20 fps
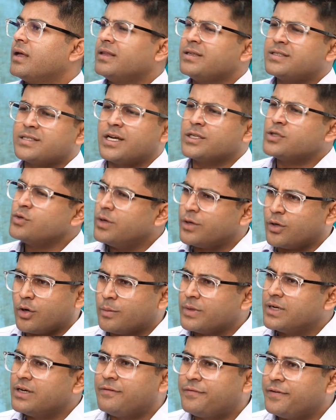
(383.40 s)
They charge you a
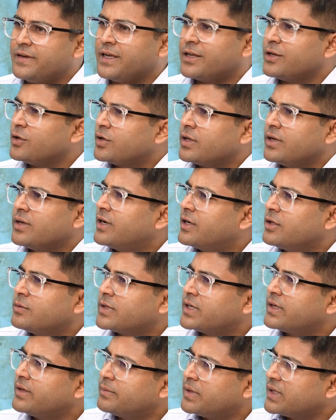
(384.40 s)
nominal fee and you can get your
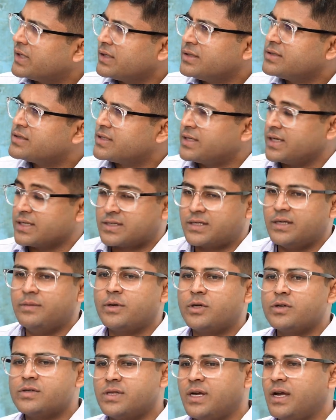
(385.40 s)
materials tested
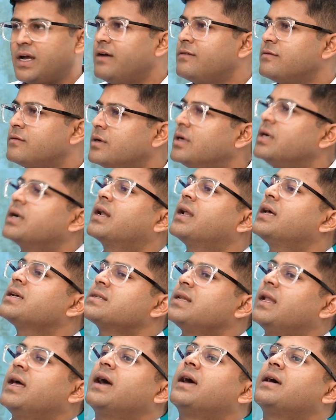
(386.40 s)
because they have
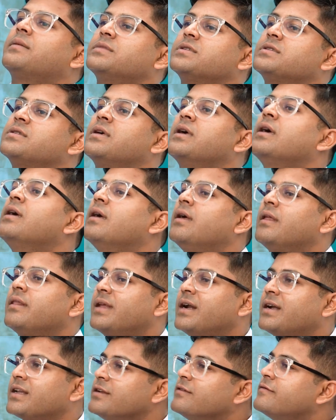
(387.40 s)
world-class labs.
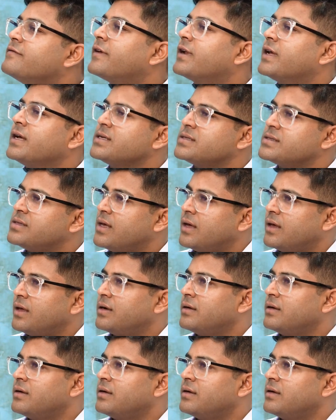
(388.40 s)
That infra is there.